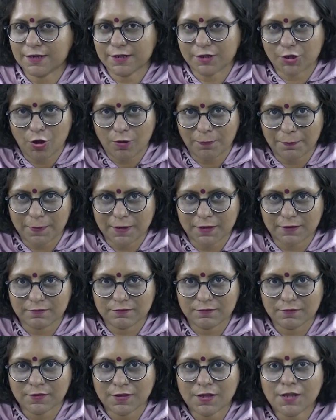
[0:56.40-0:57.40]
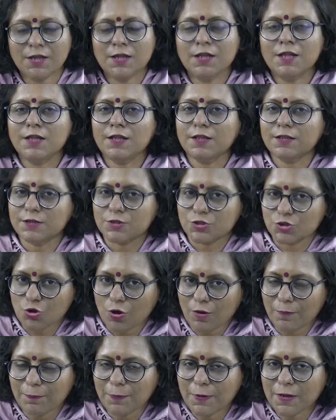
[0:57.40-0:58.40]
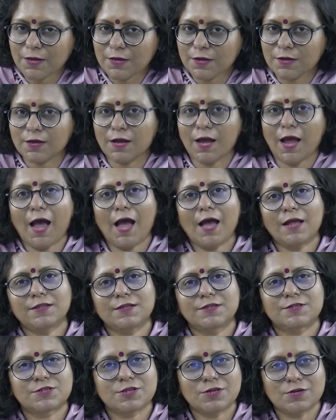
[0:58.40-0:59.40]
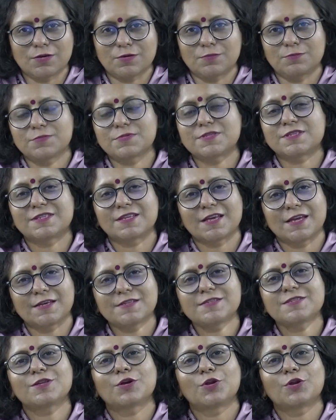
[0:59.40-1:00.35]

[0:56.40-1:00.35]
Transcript: topic. The topic and the term says